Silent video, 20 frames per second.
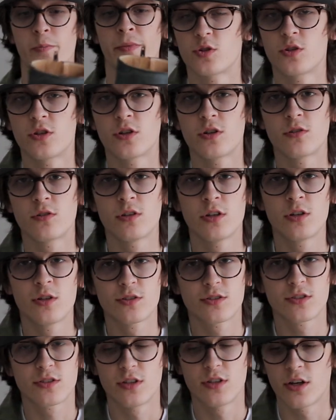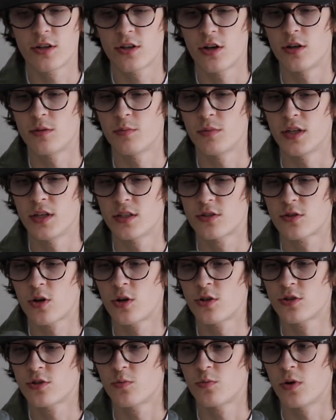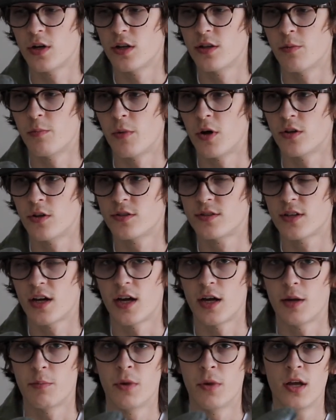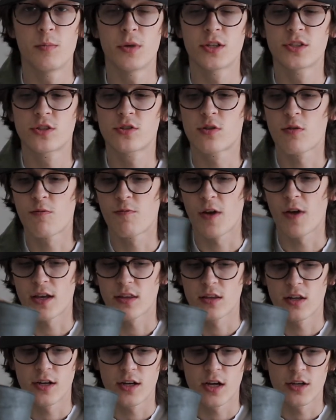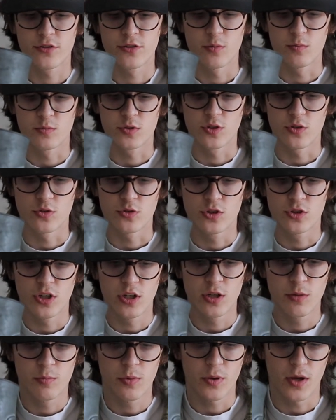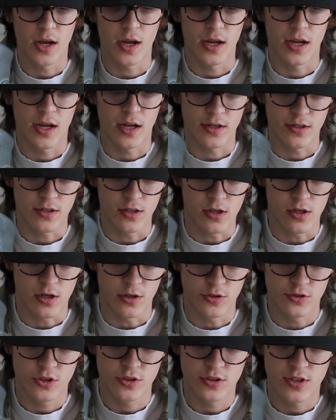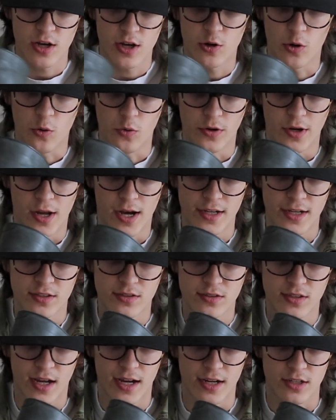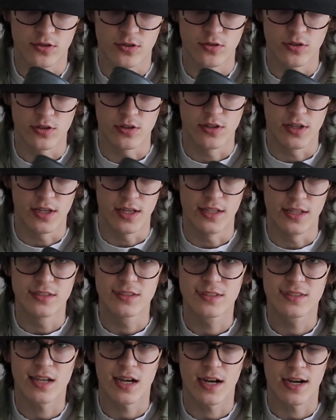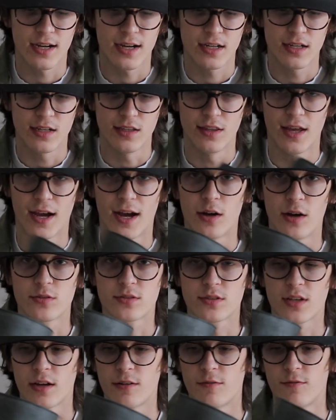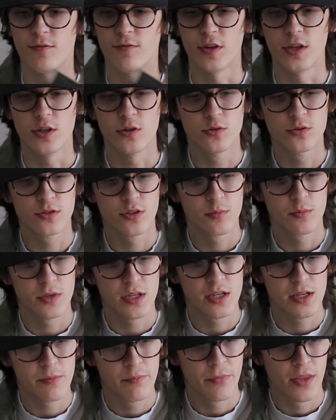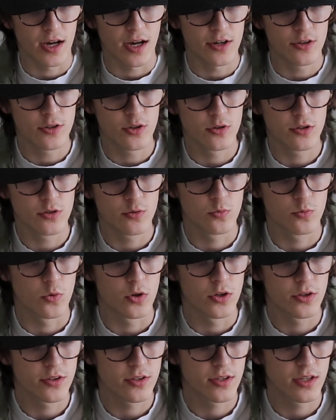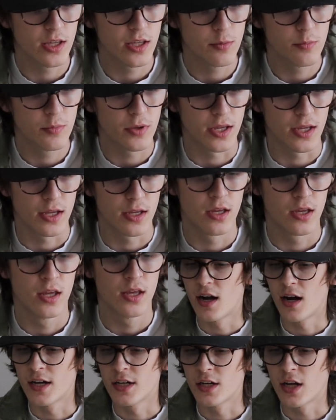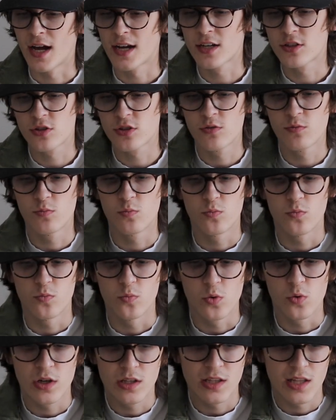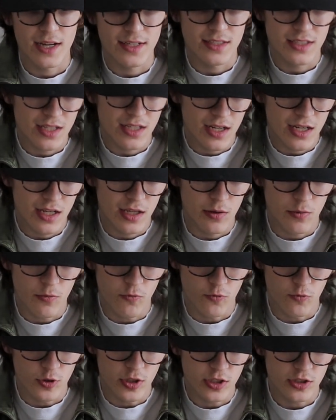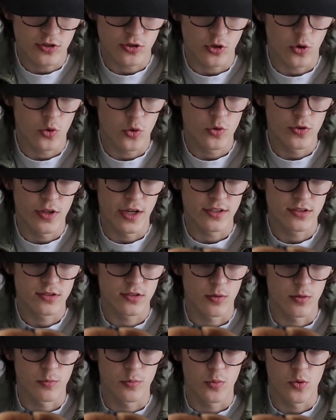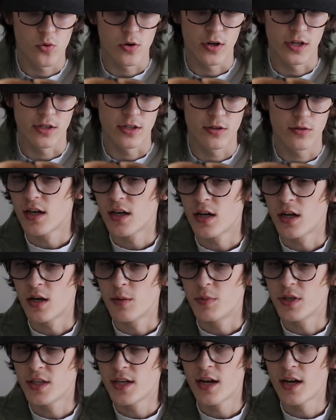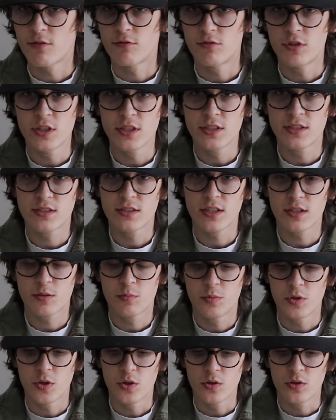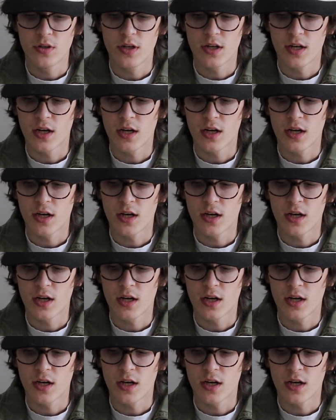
So they're a little snug on me. It's hard to wear them all the time, but just the fact that I got them so cheap and just how nice actually the inside and the outside feel to me. I don't know, they're worth keeping. I actually would like to get it resold at some point. But yeah, really sick boot.